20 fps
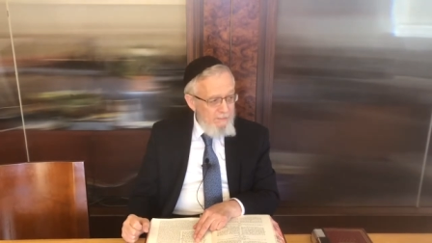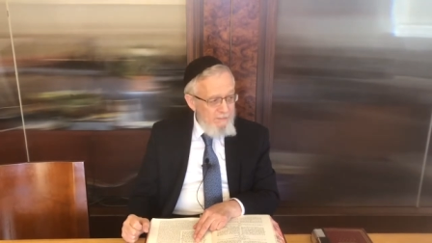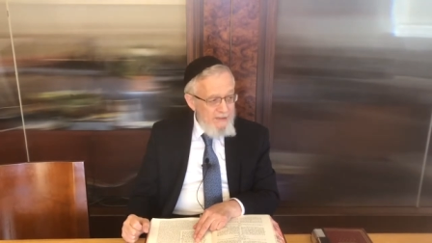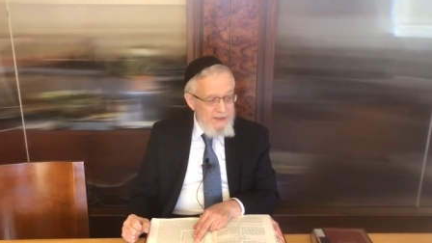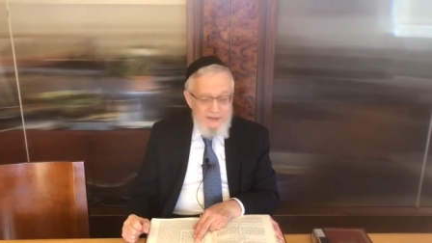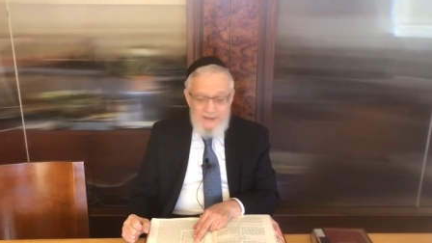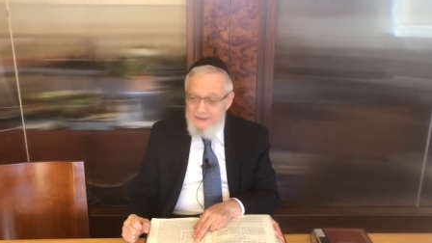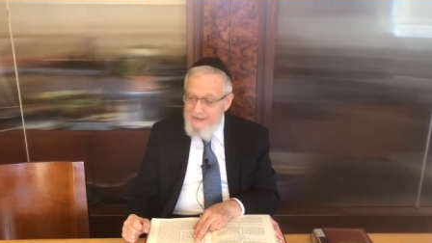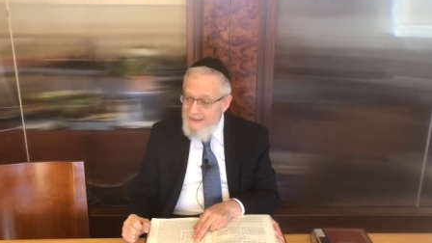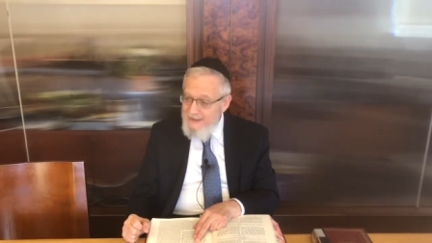
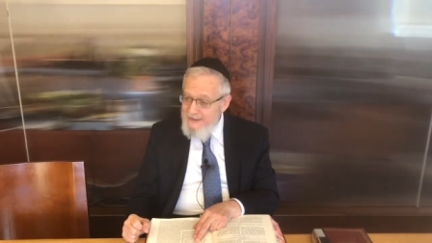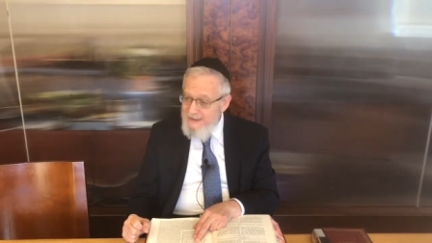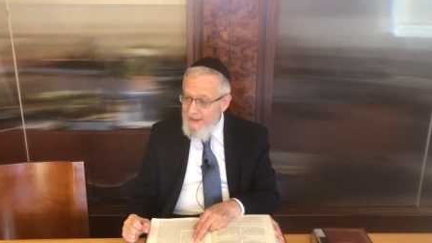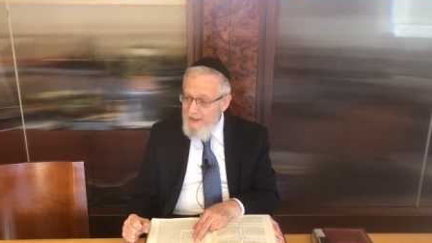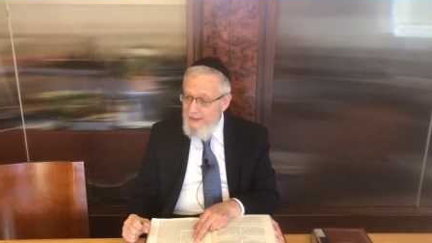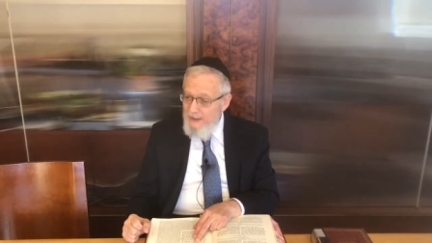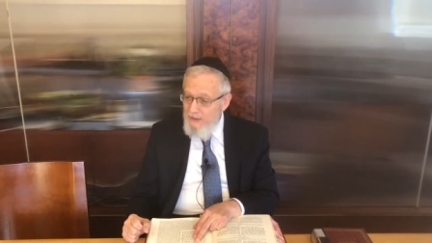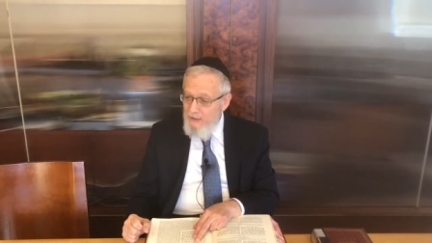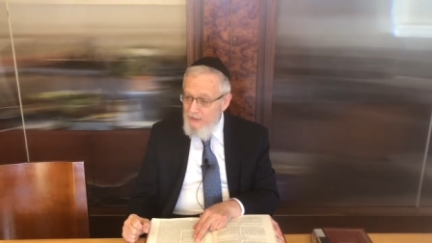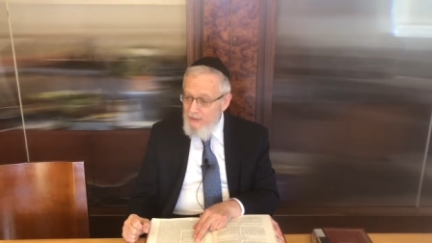Mitzvah
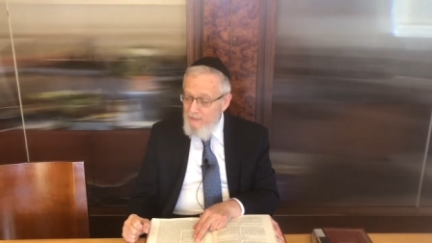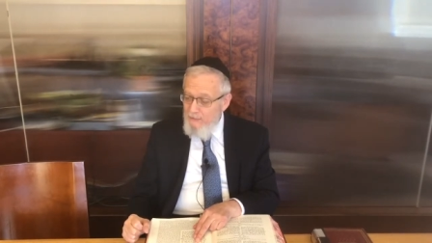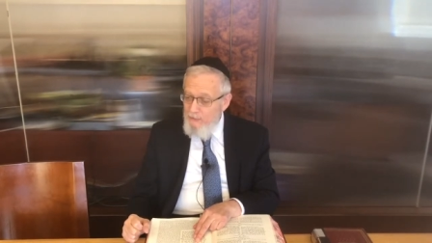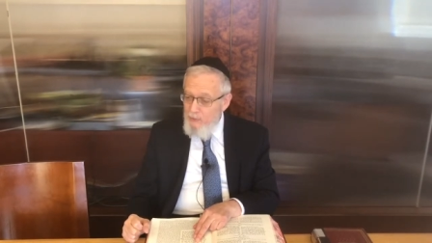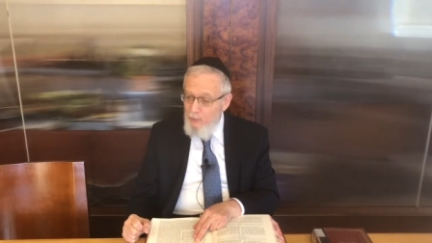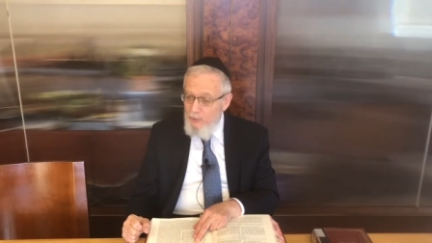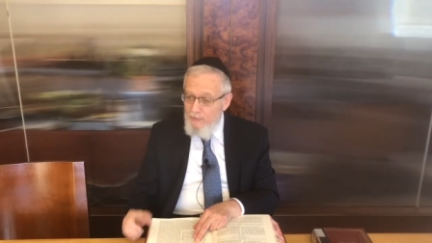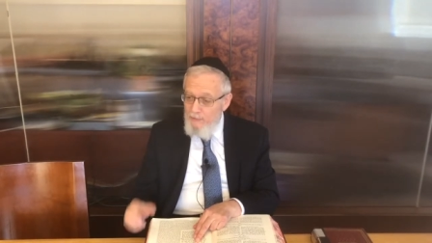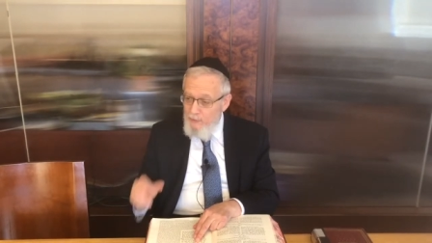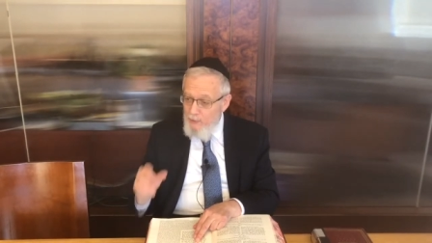say the
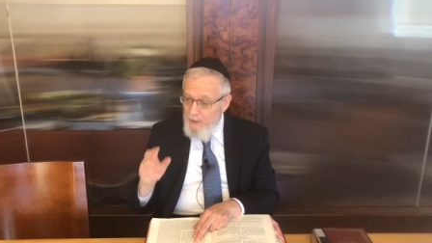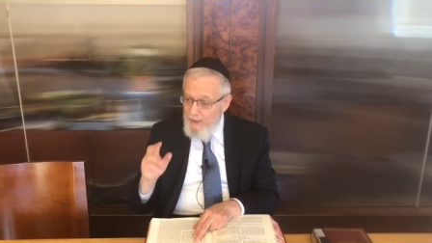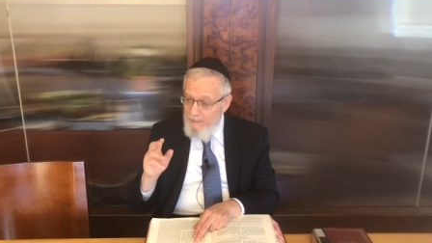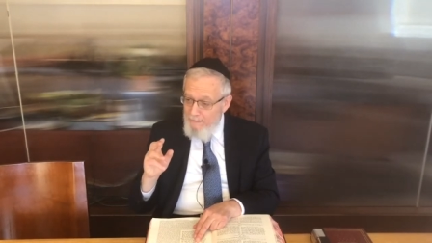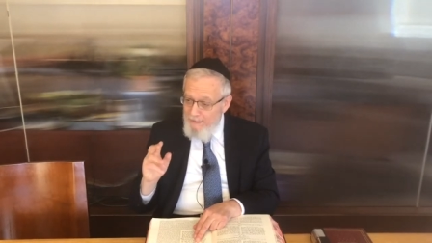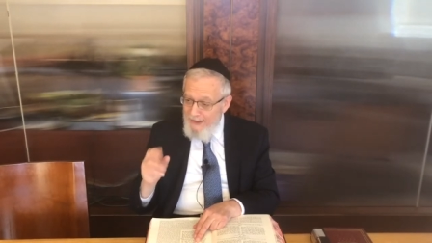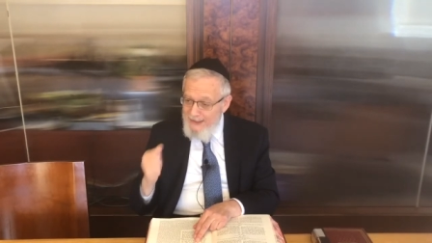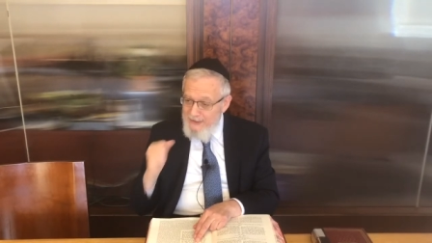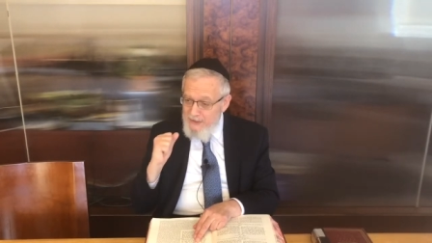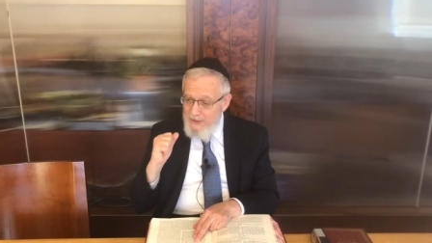
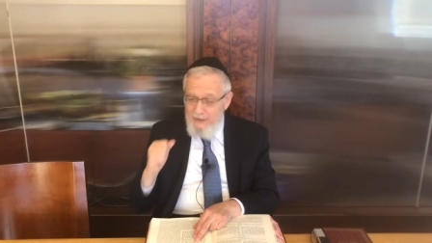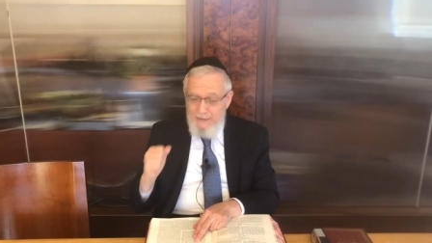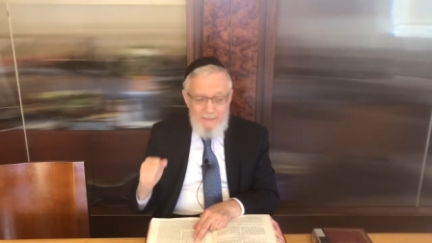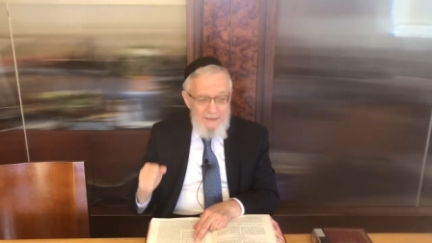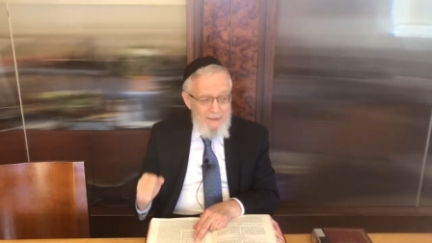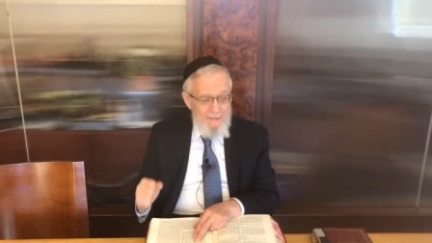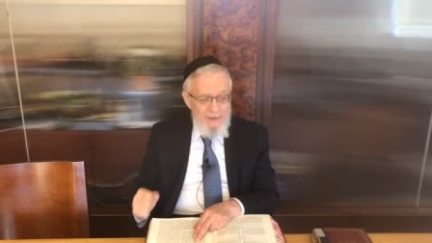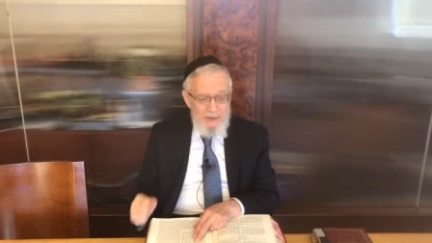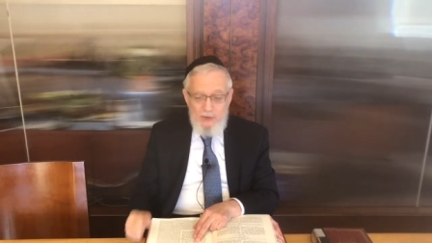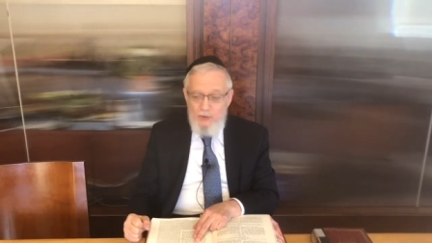248 positive
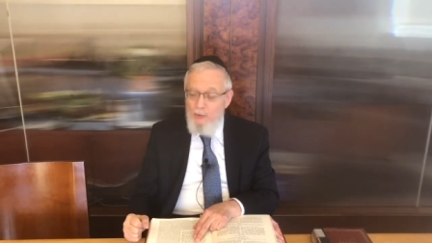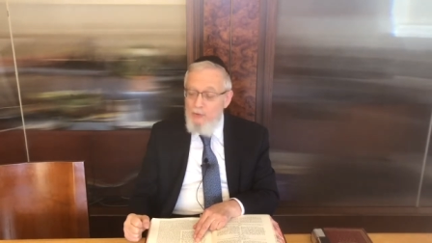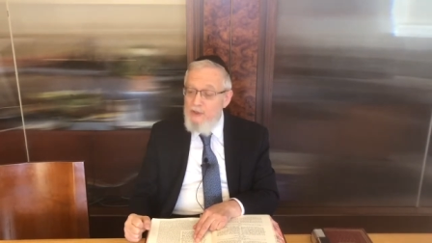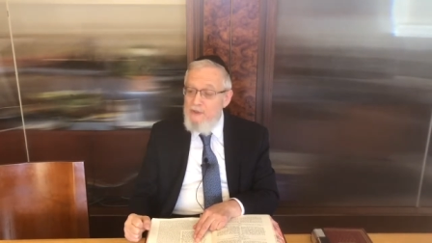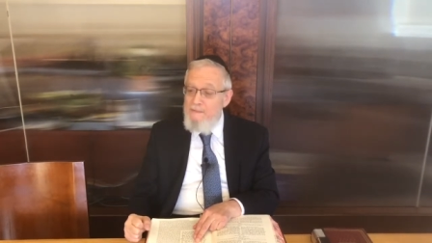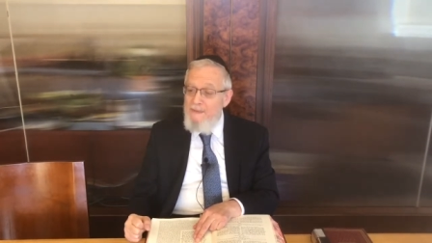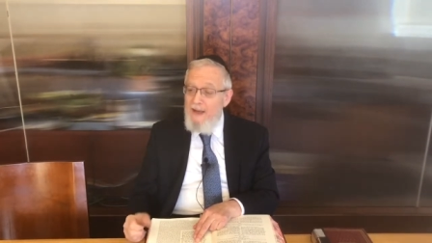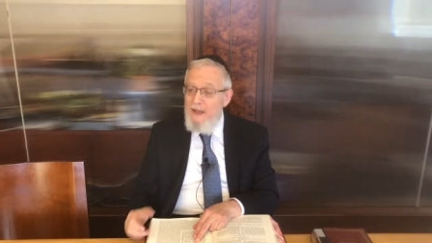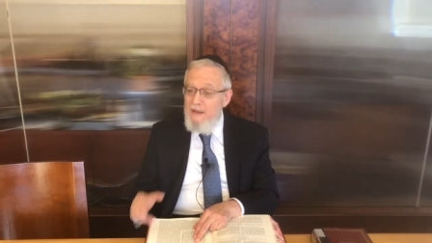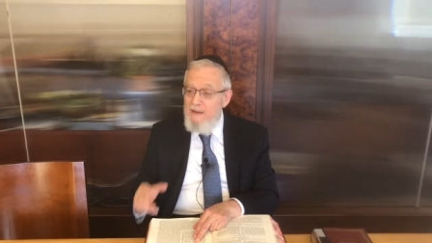commandments
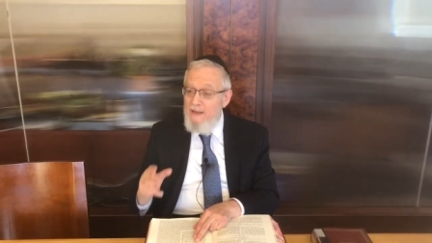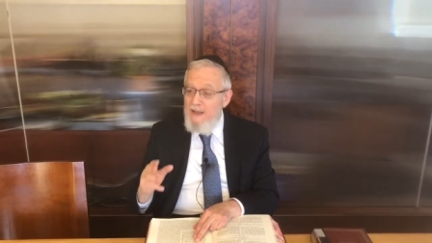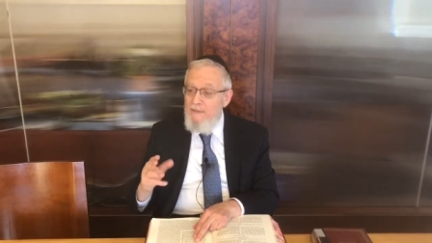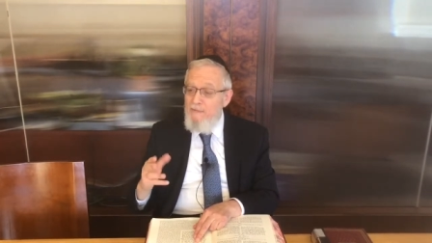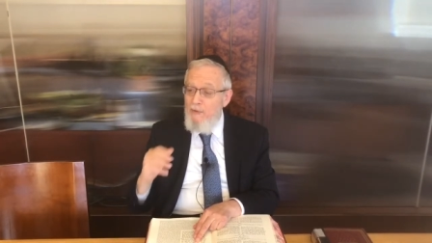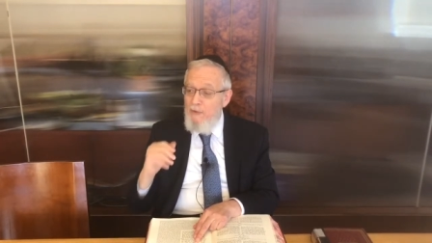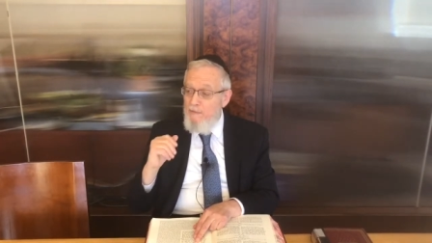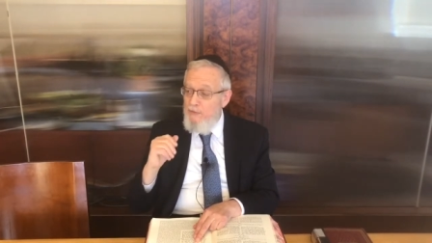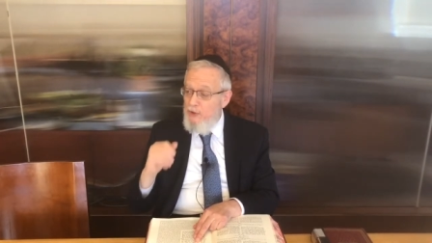correspond Leivor